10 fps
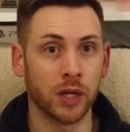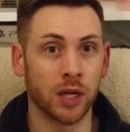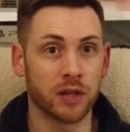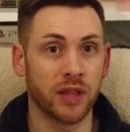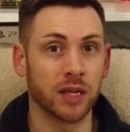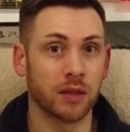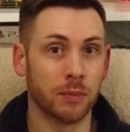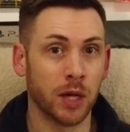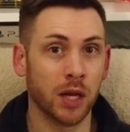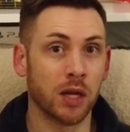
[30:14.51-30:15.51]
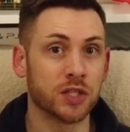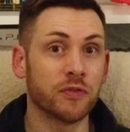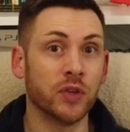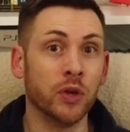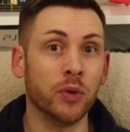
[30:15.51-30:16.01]
I like to think that my last
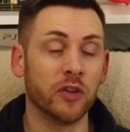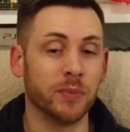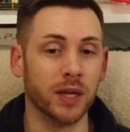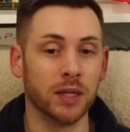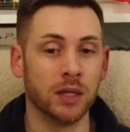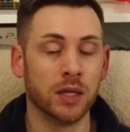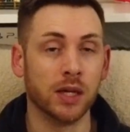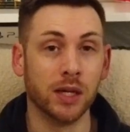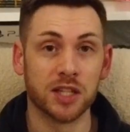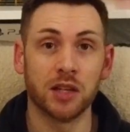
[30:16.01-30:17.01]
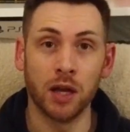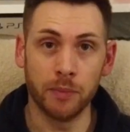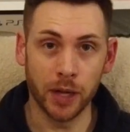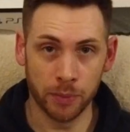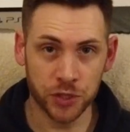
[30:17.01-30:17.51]
few have been slightly
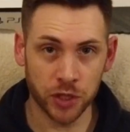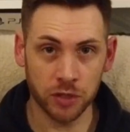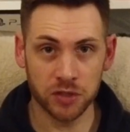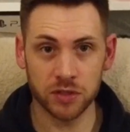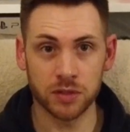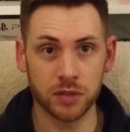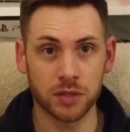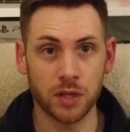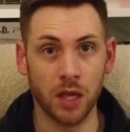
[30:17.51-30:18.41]
better produced.